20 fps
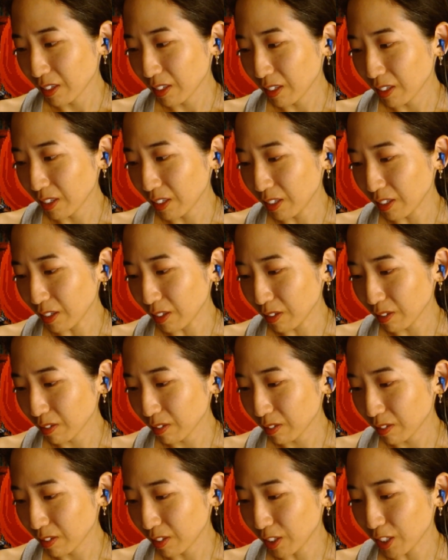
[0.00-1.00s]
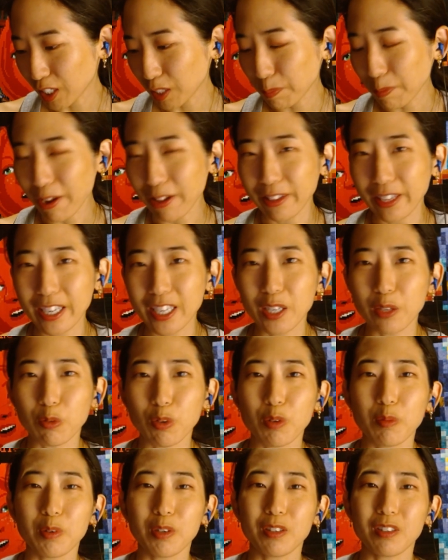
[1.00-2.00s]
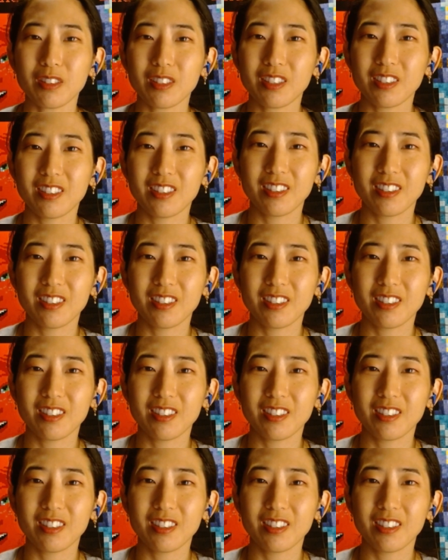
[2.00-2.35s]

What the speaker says: You know, to dispel any rumors.